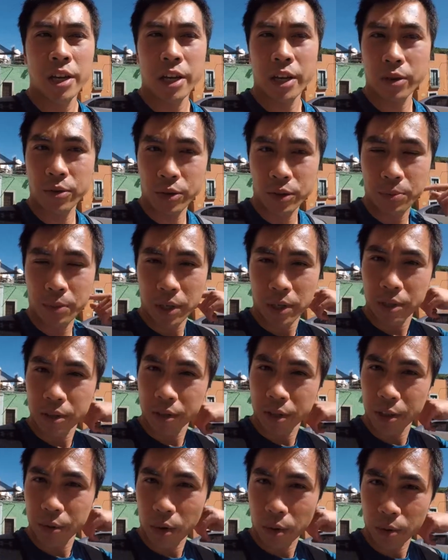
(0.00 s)
It was
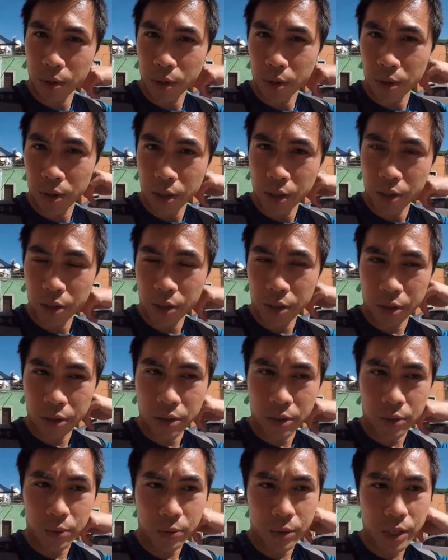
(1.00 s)
basically what we learned earlier
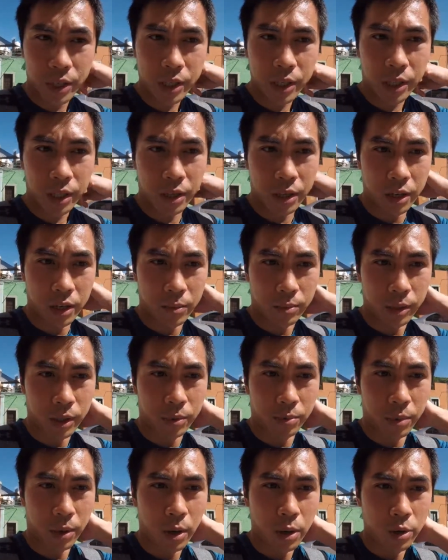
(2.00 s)
this week,
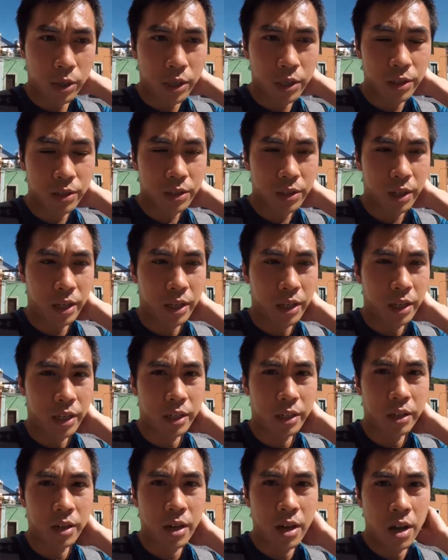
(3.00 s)
components
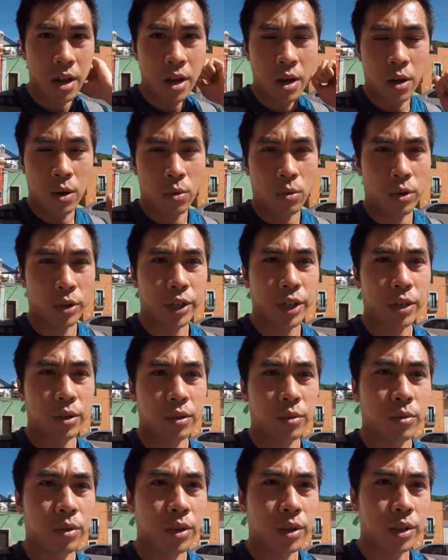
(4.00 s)
and
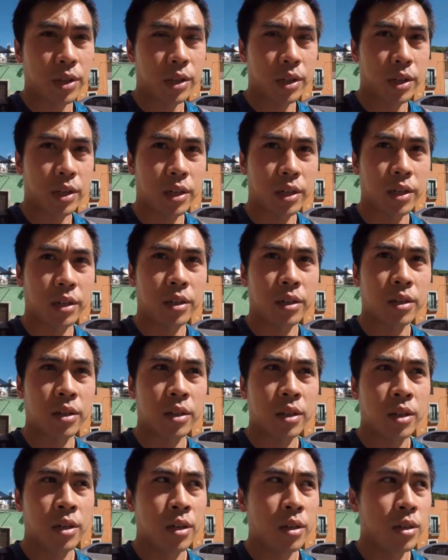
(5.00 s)
working with
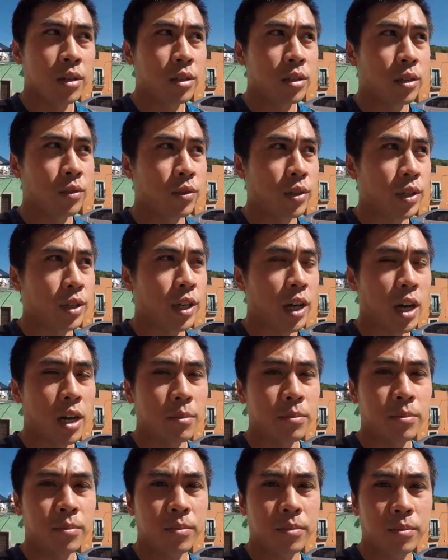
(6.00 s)
different
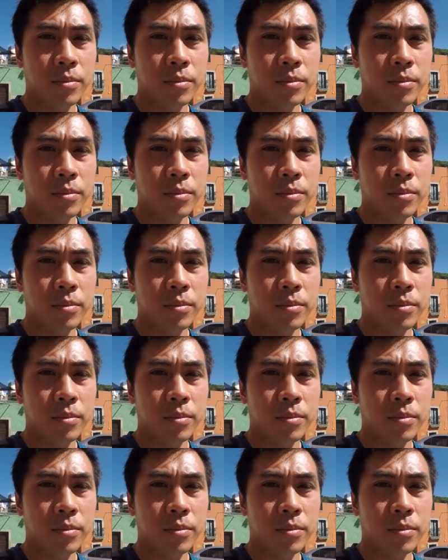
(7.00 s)
DOM